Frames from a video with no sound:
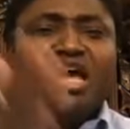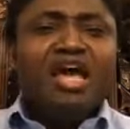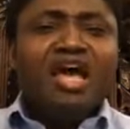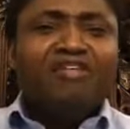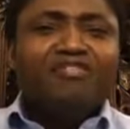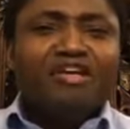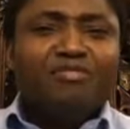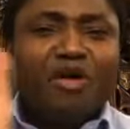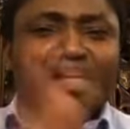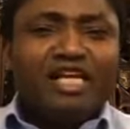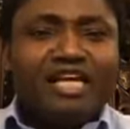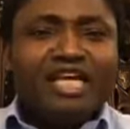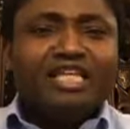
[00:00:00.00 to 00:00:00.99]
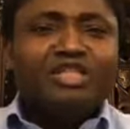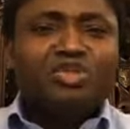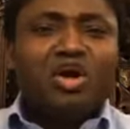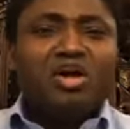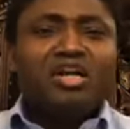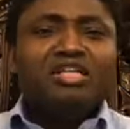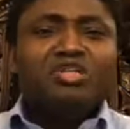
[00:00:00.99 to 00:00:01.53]
Everybody is
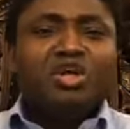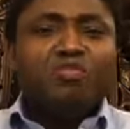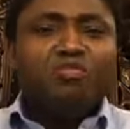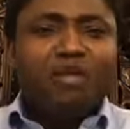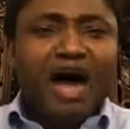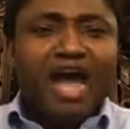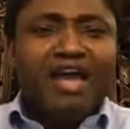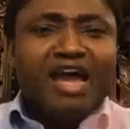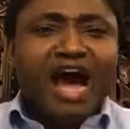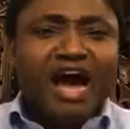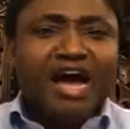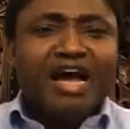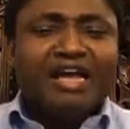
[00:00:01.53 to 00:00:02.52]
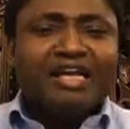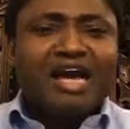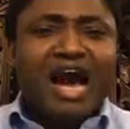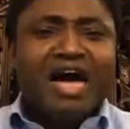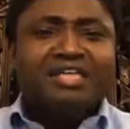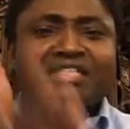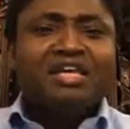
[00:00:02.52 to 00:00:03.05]
struggling to buy
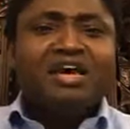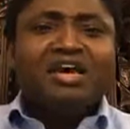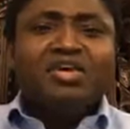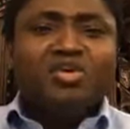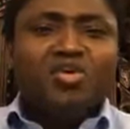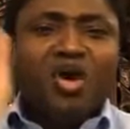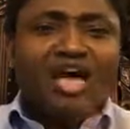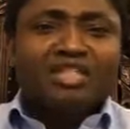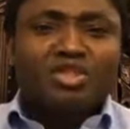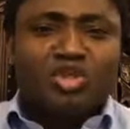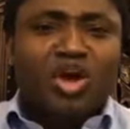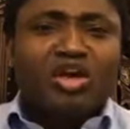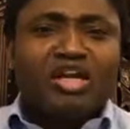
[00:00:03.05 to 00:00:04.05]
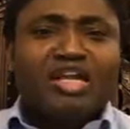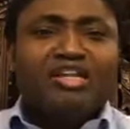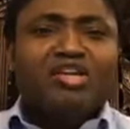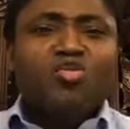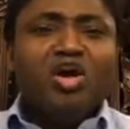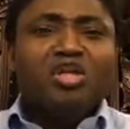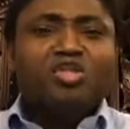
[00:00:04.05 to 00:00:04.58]
cars. You are struggling. You
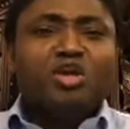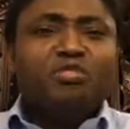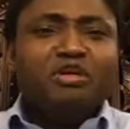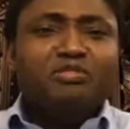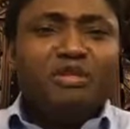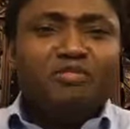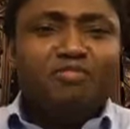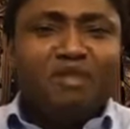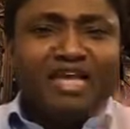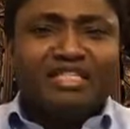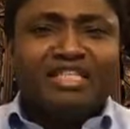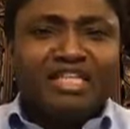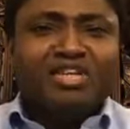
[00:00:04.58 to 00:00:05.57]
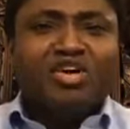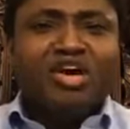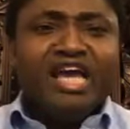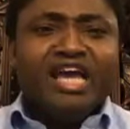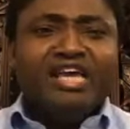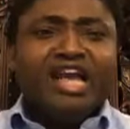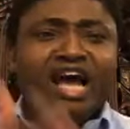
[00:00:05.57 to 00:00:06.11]
want to be the best in your
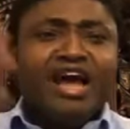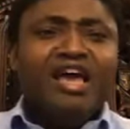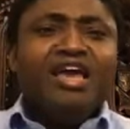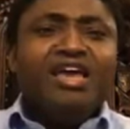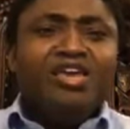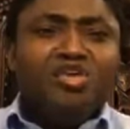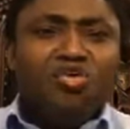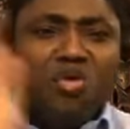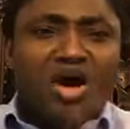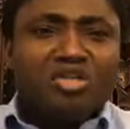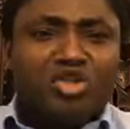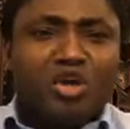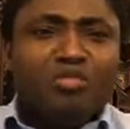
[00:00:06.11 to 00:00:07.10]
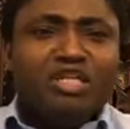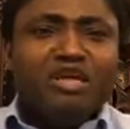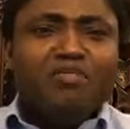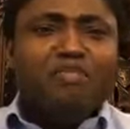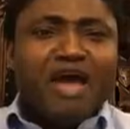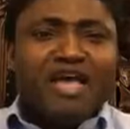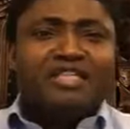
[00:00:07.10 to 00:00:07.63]
area. You want to be the
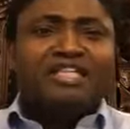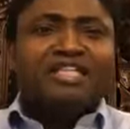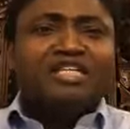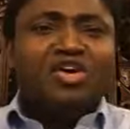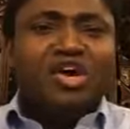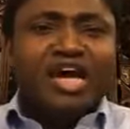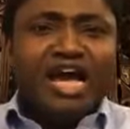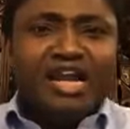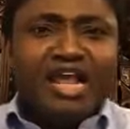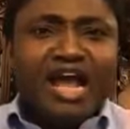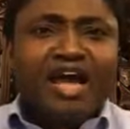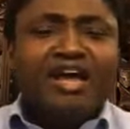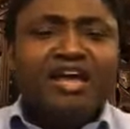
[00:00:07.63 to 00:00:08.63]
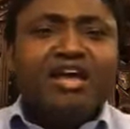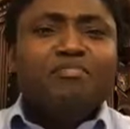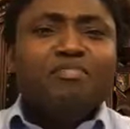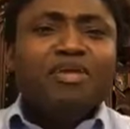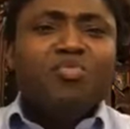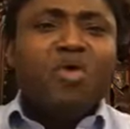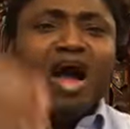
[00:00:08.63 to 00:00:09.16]
best in your area.
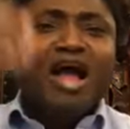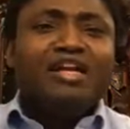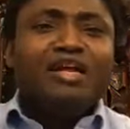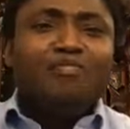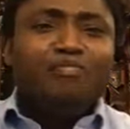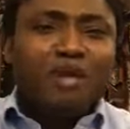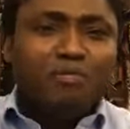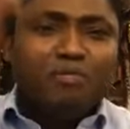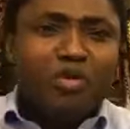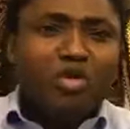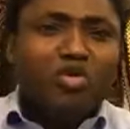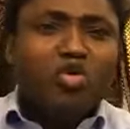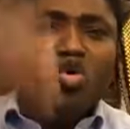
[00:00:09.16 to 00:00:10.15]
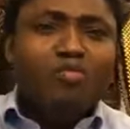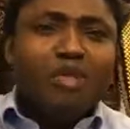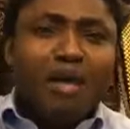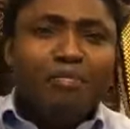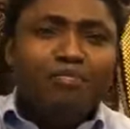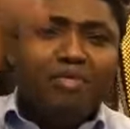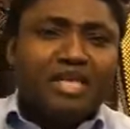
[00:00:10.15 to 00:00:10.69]
Meanwhile, the people,
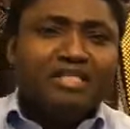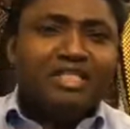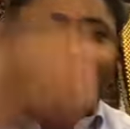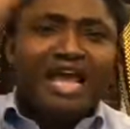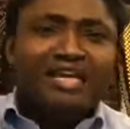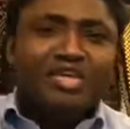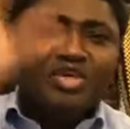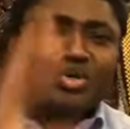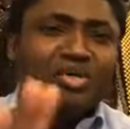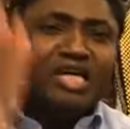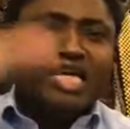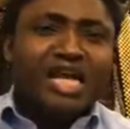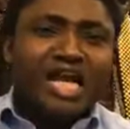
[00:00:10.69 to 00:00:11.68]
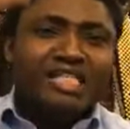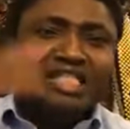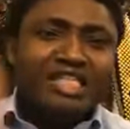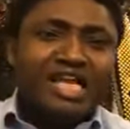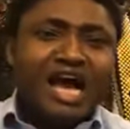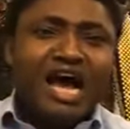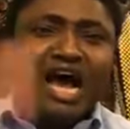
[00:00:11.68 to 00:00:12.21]
human beings like you in
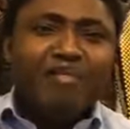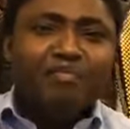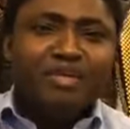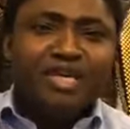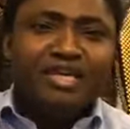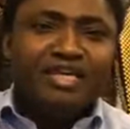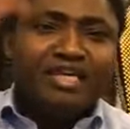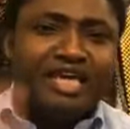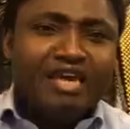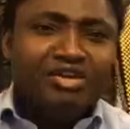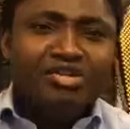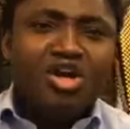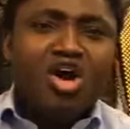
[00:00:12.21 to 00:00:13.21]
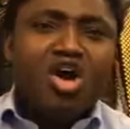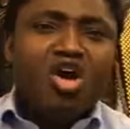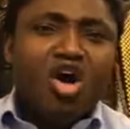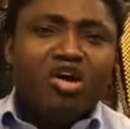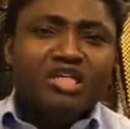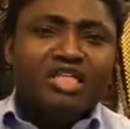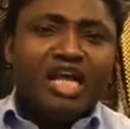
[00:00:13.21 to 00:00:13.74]
Nigeria, are being killed
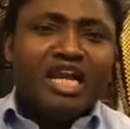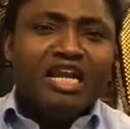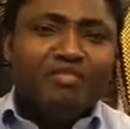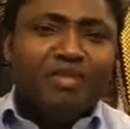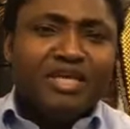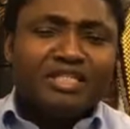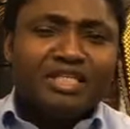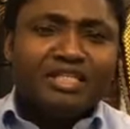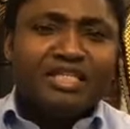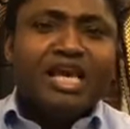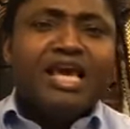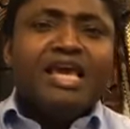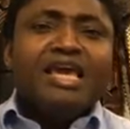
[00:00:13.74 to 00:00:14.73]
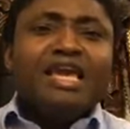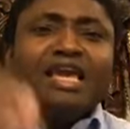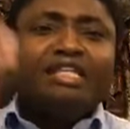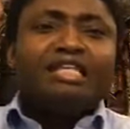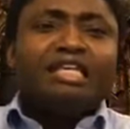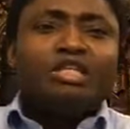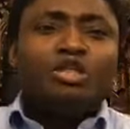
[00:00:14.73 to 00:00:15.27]
on a daily basis. It
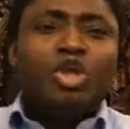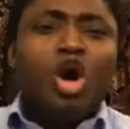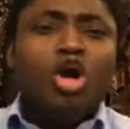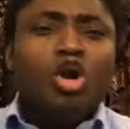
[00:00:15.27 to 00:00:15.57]
is no